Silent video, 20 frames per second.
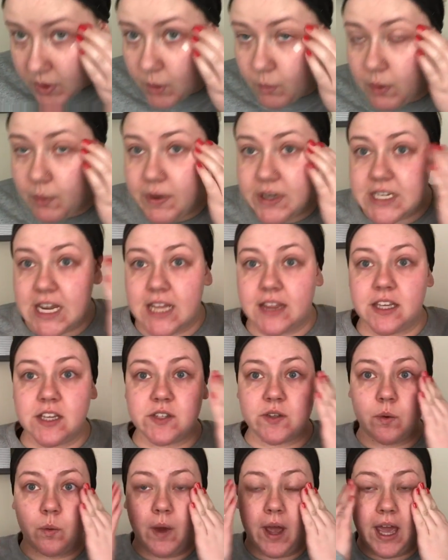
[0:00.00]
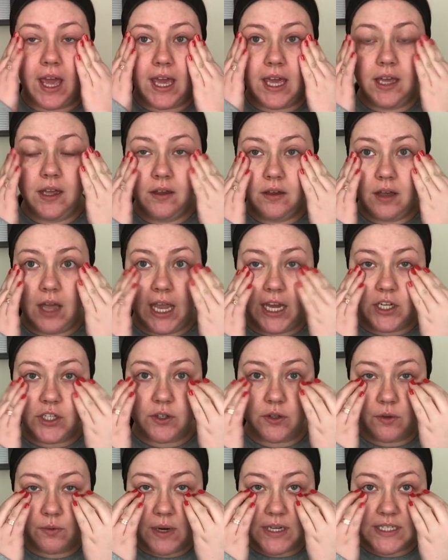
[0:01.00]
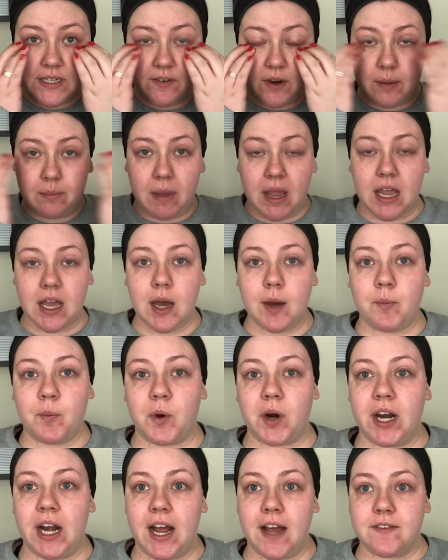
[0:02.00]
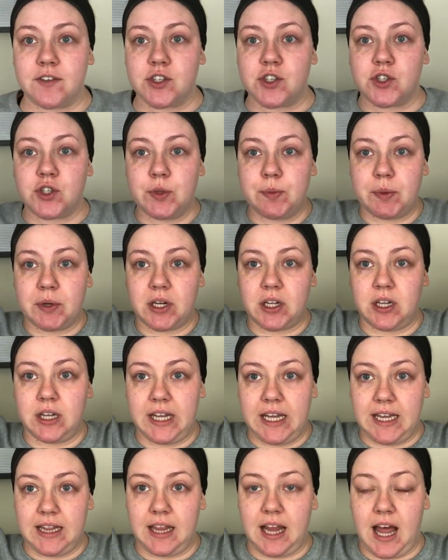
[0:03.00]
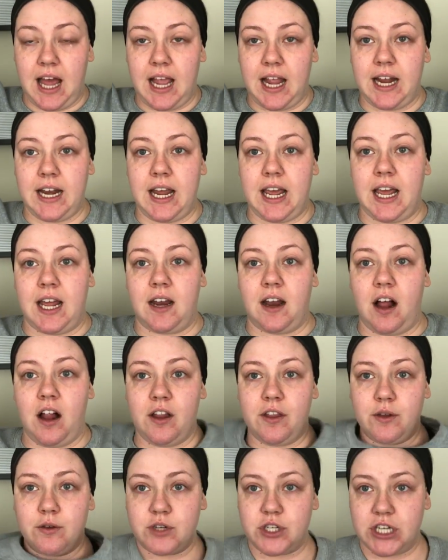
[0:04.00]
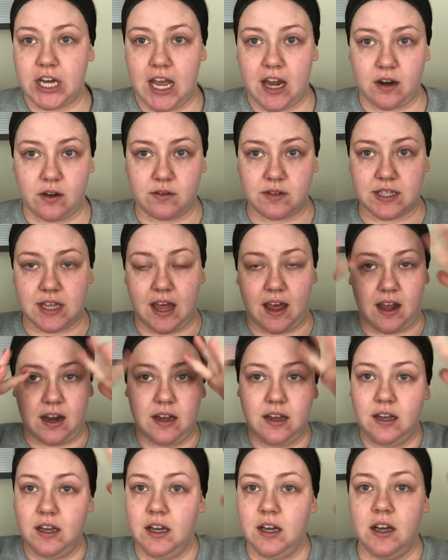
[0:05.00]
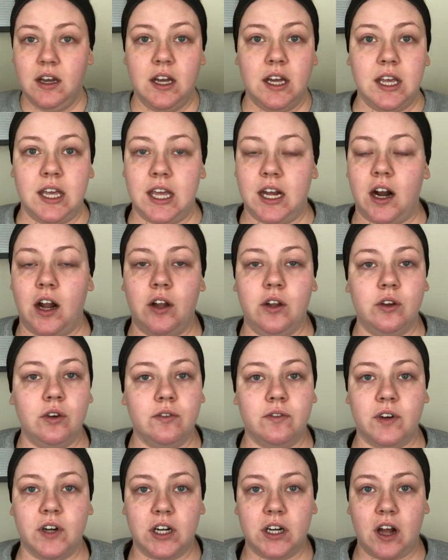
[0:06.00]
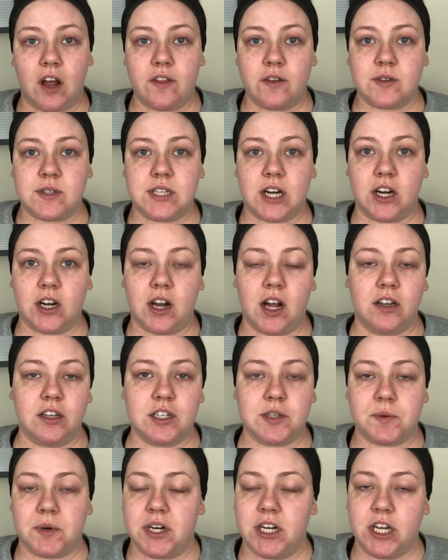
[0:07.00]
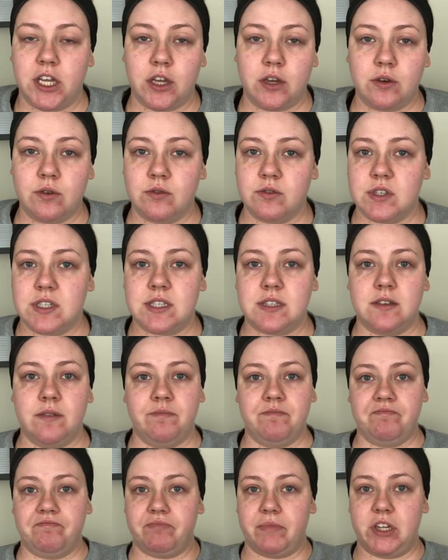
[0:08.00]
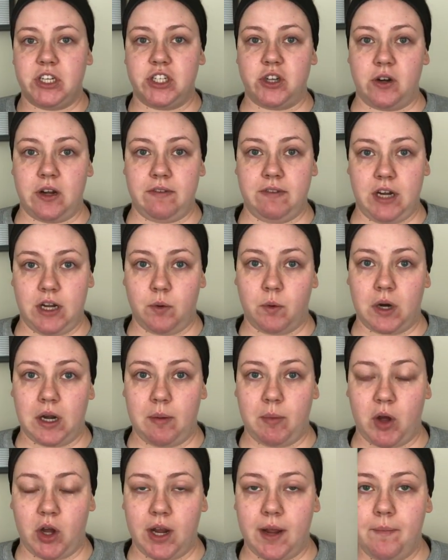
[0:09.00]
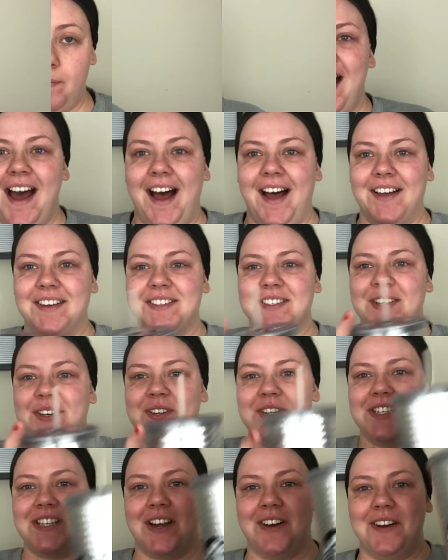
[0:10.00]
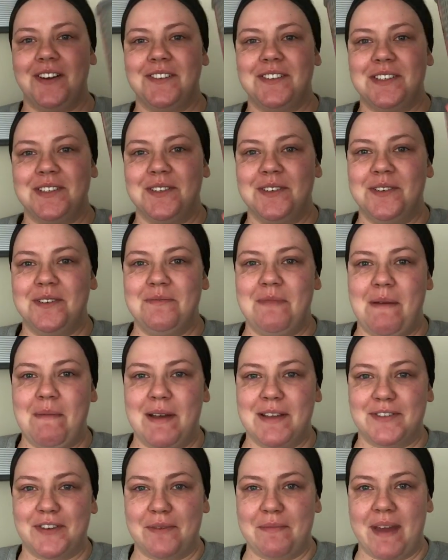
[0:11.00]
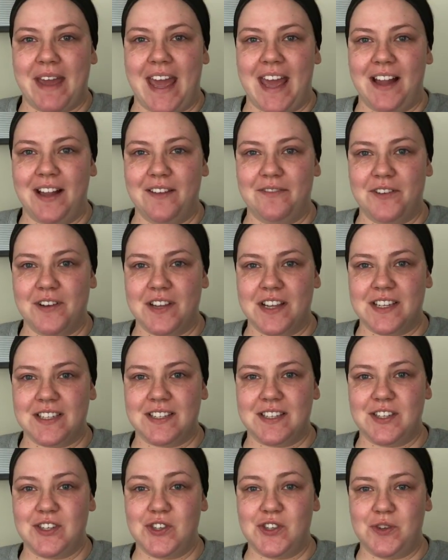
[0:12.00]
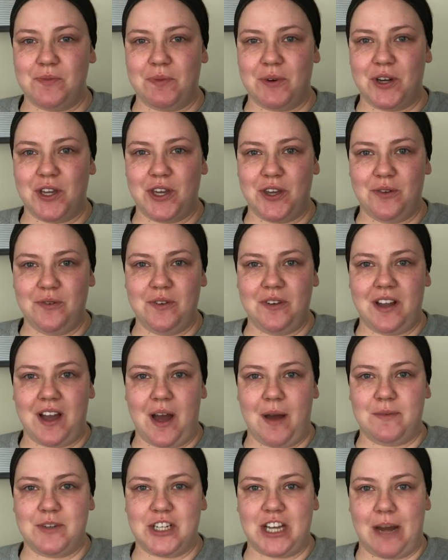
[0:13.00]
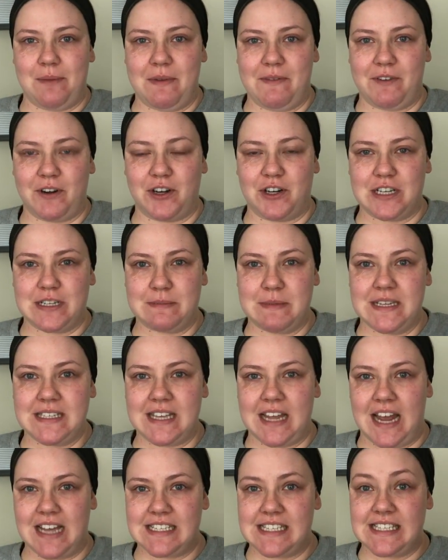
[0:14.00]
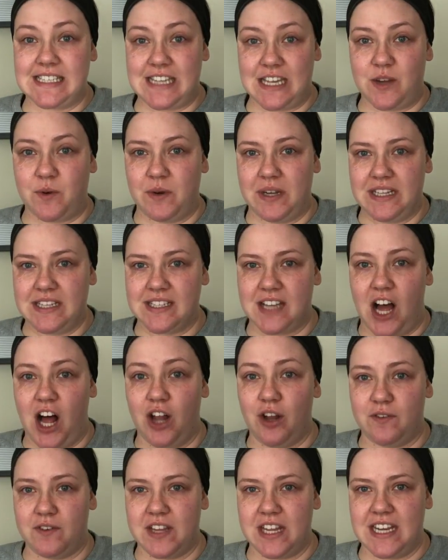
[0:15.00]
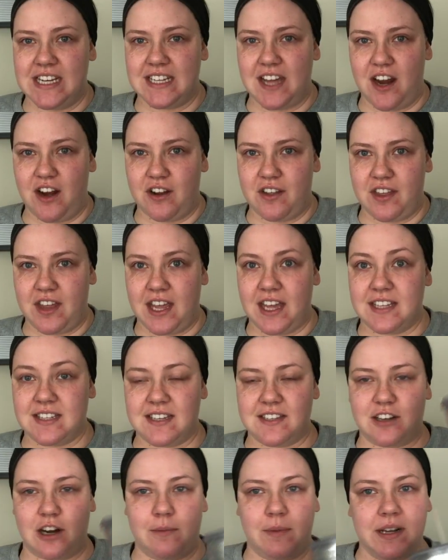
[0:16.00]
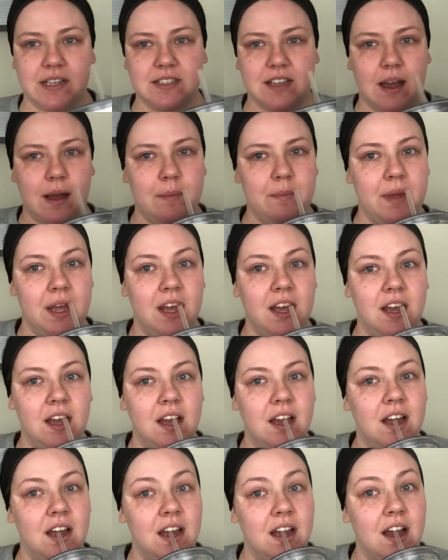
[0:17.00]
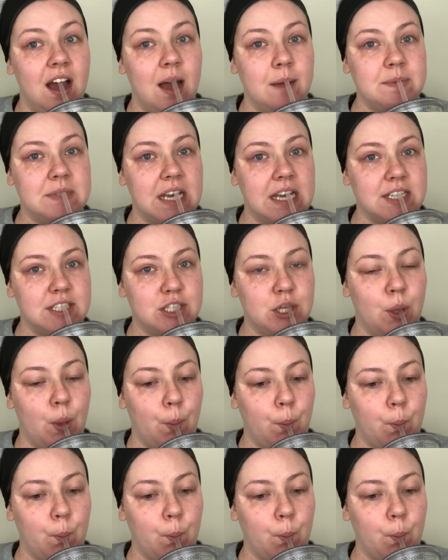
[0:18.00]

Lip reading: When we take these away and do the rest of our makeup, we're gonna have a super clean line, and all those shadows that get all over, all those dark colors we're gonna use, don't even need to worry about it. Also, shout out to my best friend Michaela for this super cute cup she got me for Christmas. It has sequins all over the entire thing. It's a Starbucks cup. Obsessed.